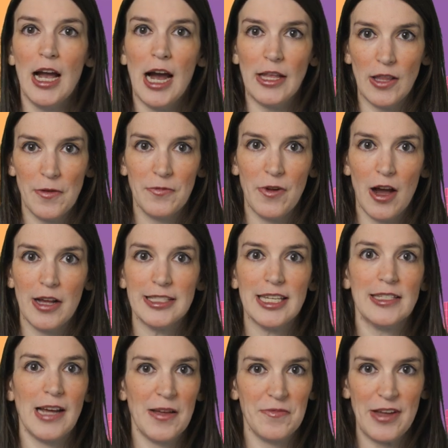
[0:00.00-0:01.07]
I love fonts
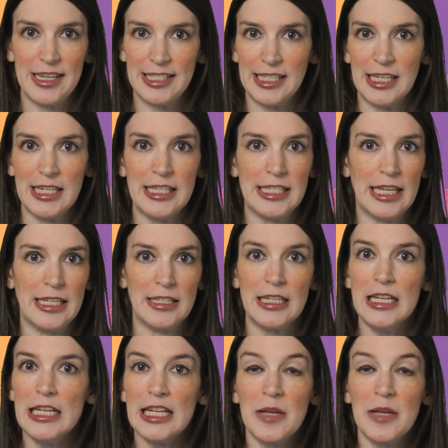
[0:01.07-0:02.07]
and typefaces and